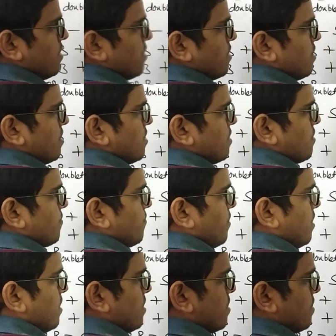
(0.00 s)
This is
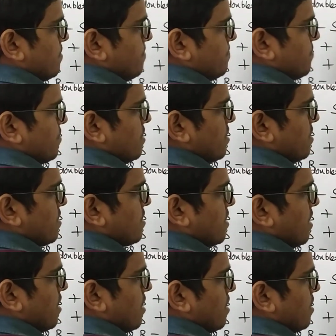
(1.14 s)
first, this is
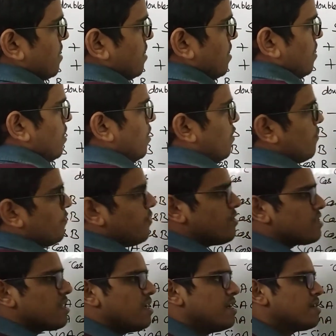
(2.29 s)
second. For
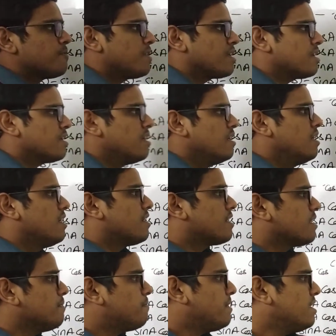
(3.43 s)
third one,
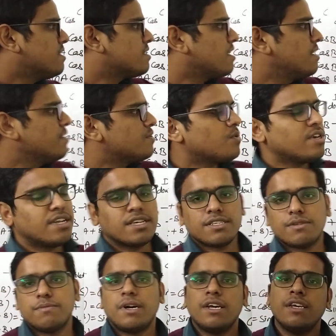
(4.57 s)
replace sin square x
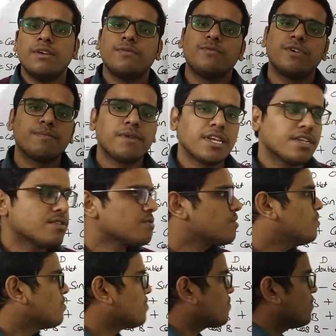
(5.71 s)
by 1 minus
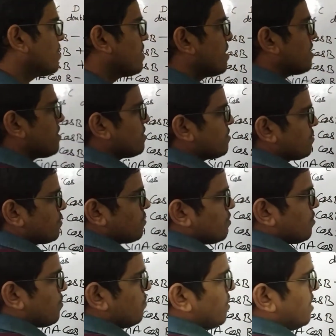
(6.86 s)
cos square x. So
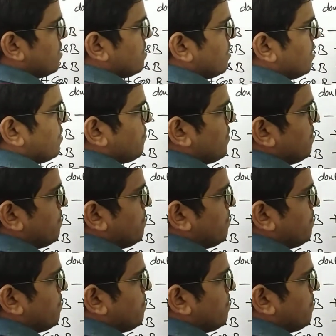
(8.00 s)
students, it will